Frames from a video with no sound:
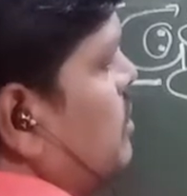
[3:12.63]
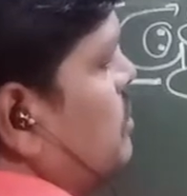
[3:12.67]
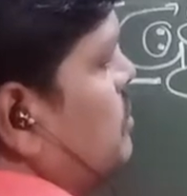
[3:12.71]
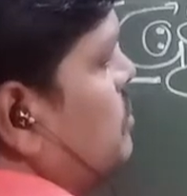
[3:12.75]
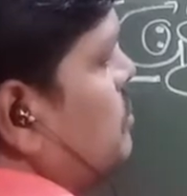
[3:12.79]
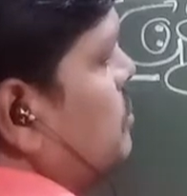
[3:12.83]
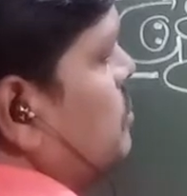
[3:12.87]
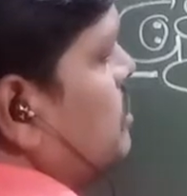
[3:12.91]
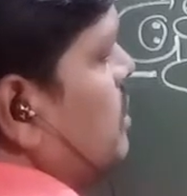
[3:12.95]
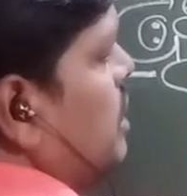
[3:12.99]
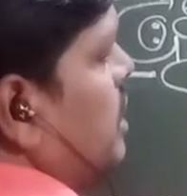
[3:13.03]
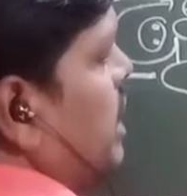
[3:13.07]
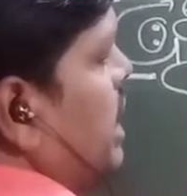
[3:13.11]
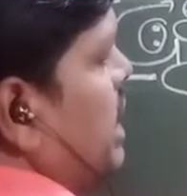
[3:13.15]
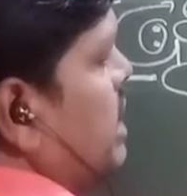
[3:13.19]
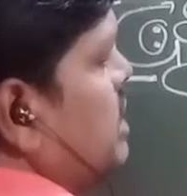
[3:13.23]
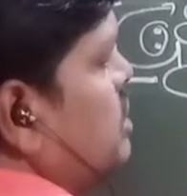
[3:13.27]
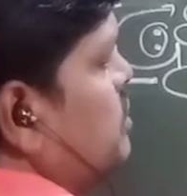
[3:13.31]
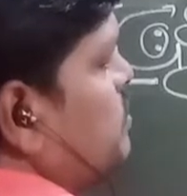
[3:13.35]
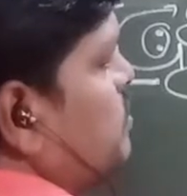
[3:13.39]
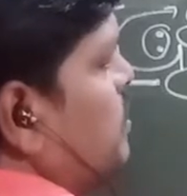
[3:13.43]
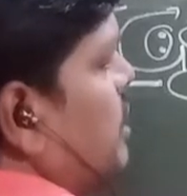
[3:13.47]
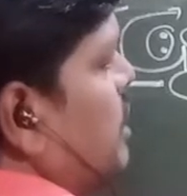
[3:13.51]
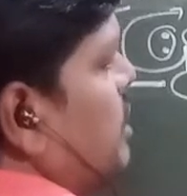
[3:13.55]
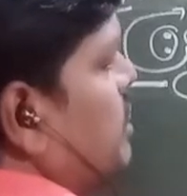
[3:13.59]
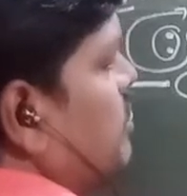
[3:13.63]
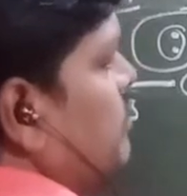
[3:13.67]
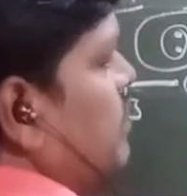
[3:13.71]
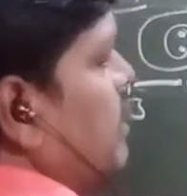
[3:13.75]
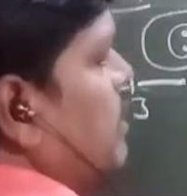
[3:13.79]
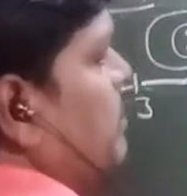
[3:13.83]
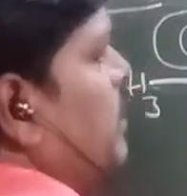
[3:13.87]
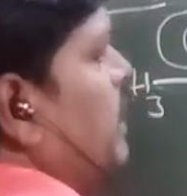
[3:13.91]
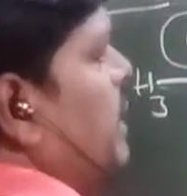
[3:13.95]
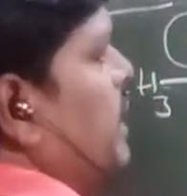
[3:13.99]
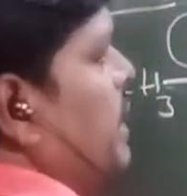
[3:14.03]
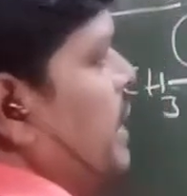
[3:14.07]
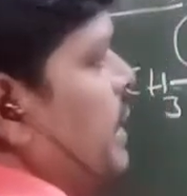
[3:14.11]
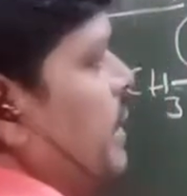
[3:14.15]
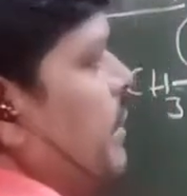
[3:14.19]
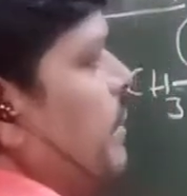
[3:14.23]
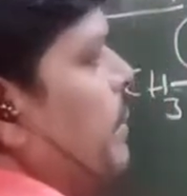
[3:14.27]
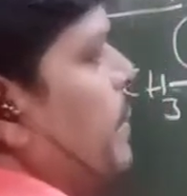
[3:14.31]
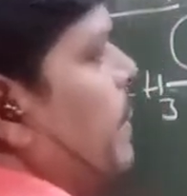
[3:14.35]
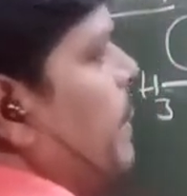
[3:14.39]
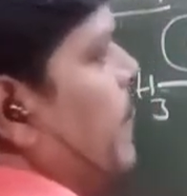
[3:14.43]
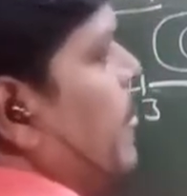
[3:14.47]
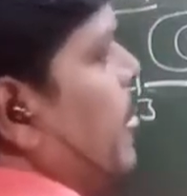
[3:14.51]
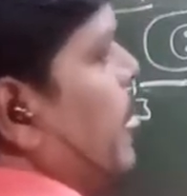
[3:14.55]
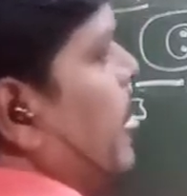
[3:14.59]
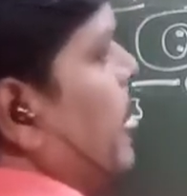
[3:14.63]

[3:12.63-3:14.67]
So the next product will be,